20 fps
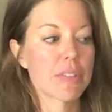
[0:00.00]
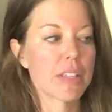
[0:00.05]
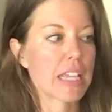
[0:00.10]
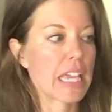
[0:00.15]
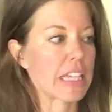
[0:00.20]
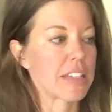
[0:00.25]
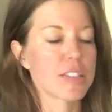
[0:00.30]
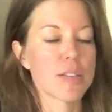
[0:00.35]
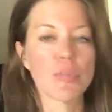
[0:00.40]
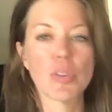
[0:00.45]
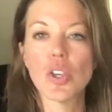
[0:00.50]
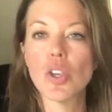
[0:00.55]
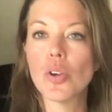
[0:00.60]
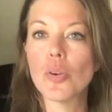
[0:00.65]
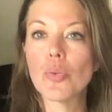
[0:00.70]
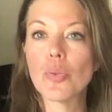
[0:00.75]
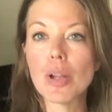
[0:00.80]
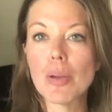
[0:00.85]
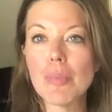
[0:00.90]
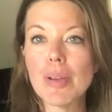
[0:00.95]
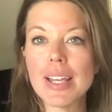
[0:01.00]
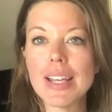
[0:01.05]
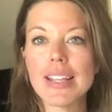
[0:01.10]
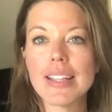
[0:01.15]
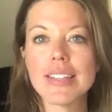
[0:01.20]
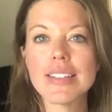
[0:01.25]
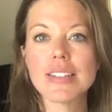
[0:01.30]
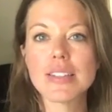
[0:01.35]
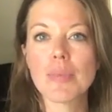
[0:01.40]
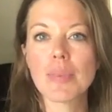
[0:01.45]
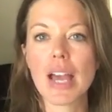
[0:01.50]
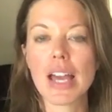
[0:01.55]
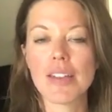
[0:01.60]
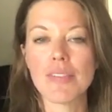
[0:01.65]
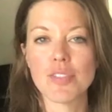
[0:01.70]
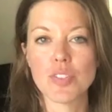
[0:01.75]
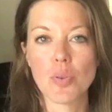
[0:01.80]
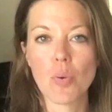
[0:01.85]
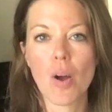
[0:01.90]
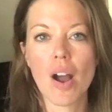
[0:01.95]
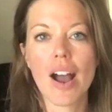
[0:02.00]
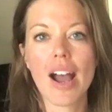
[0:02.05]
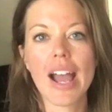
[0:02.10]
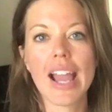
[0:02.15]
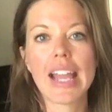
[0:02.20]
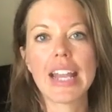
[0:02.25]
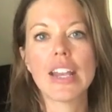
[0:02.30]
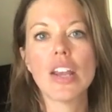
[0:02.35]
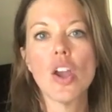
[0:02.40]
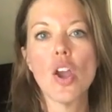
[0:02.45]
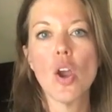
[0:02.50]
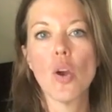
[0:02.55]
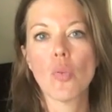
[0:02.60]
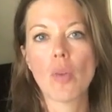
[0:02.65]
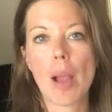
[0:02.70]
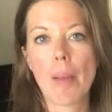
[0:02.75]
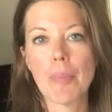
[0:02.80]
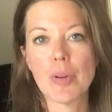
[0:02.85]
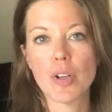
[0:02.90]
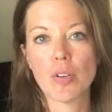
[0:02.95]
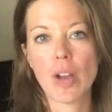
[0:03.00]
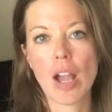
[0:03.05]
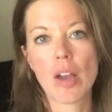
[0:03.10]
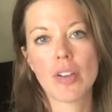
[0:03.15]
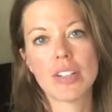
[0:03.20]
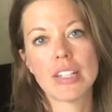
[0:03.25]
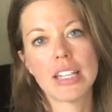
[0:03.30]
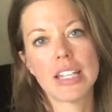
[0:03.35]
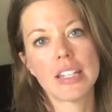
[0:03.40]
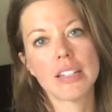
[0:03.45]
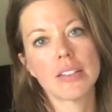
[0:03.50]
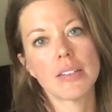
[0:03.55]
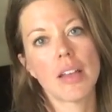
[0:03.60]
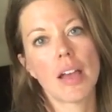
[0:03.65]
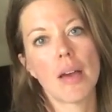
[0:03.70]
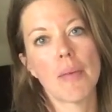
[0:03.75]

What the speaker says: get some cute ribbons, some kind of twine, wrap it around it,